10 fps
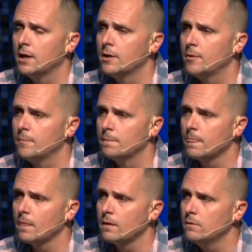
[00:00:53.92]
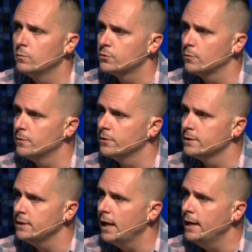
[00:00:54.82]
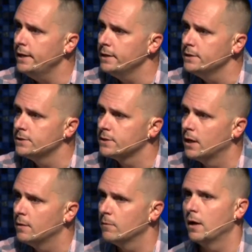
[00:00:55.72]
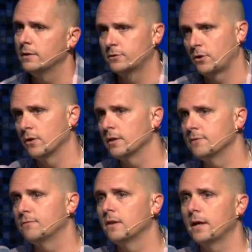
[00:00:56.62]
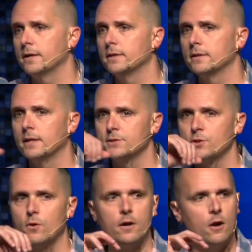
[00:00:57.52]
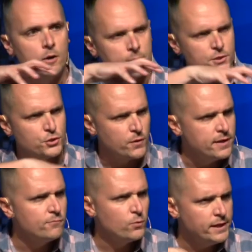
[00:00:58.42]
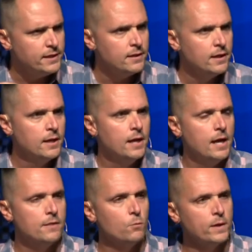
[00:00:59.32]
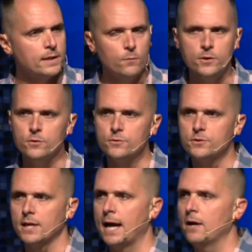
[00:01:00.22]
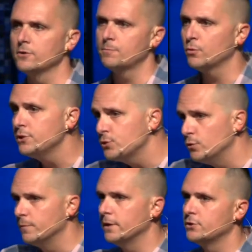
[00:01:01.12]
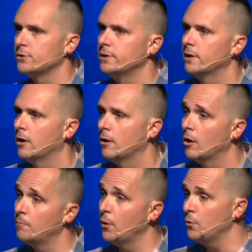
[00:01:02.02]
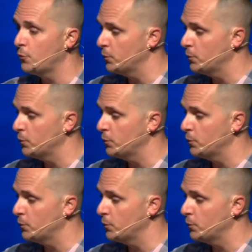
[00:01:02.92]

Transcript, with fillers: um, which were built in the 80s, um, uh, currently flooded. And so our, our administrative wing, and the wing that we use to house preschool ministry are, are both